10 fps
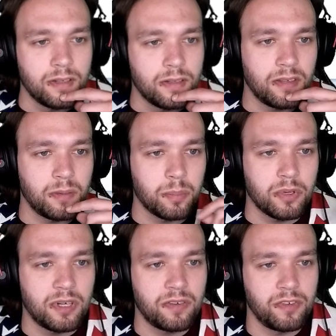take
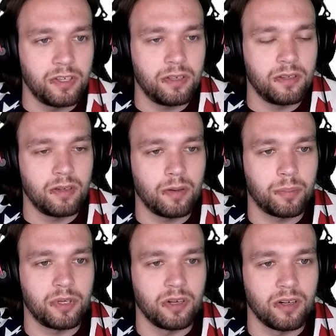profit up
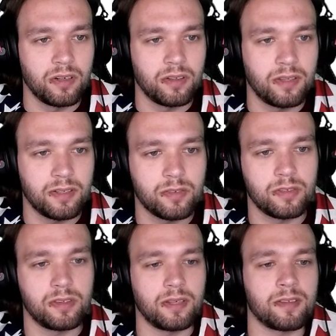here. That's
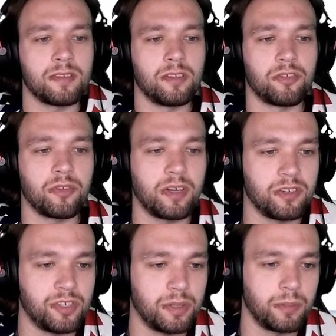the
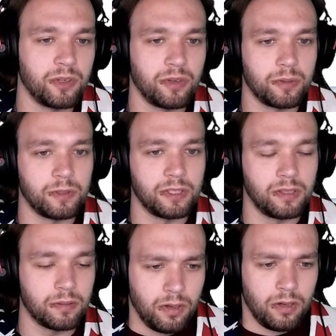strategy I'm going with.
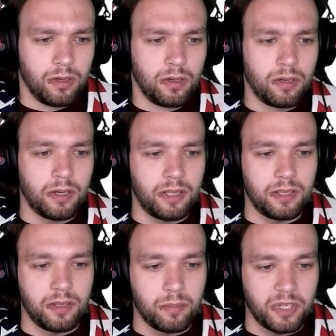And
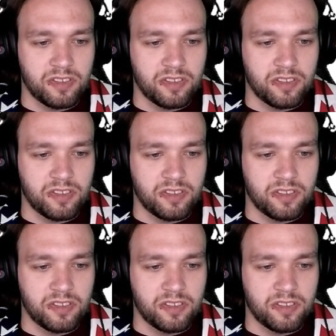then my